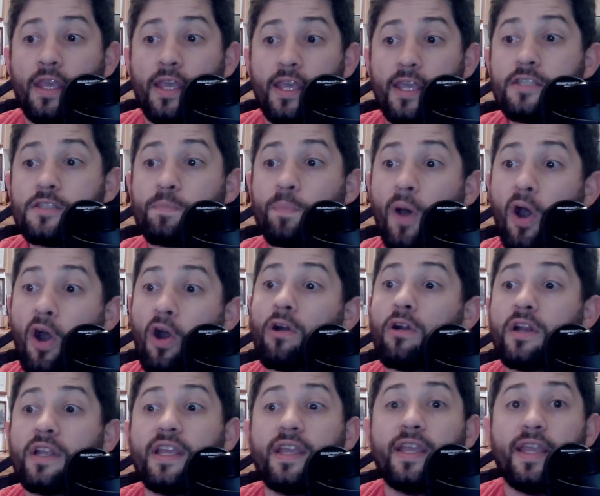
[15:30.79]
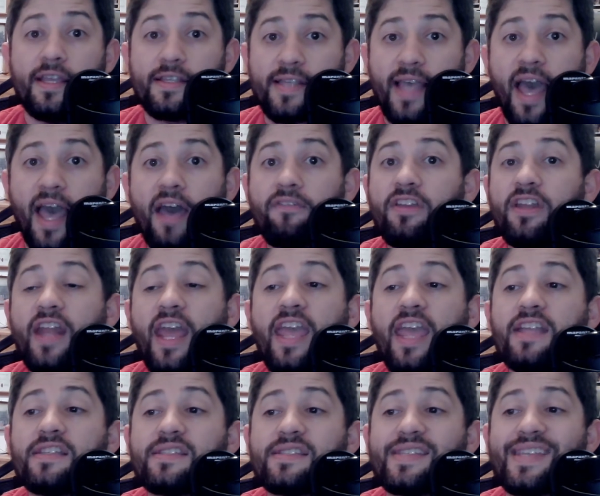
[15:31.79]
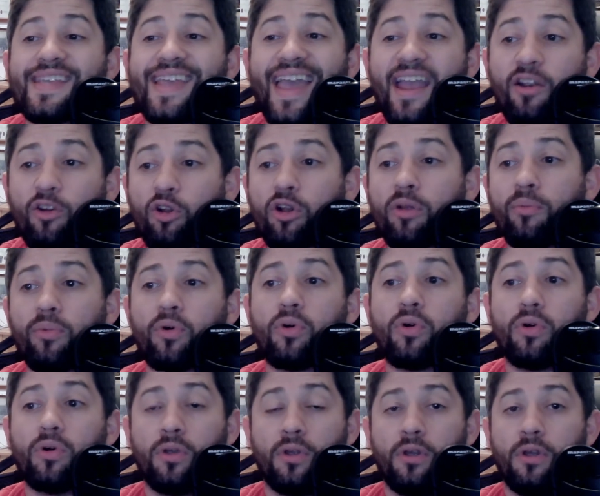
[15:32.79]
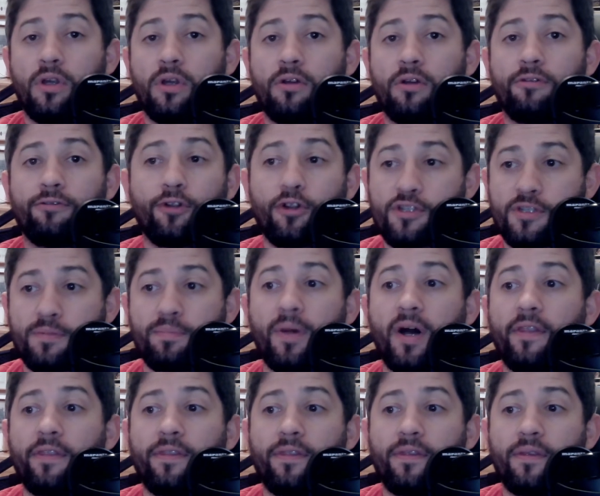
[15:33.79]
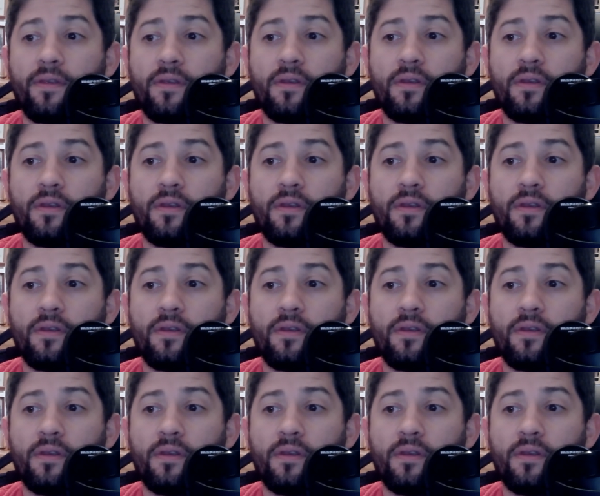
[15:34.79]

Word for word: His party is having a terrible first month,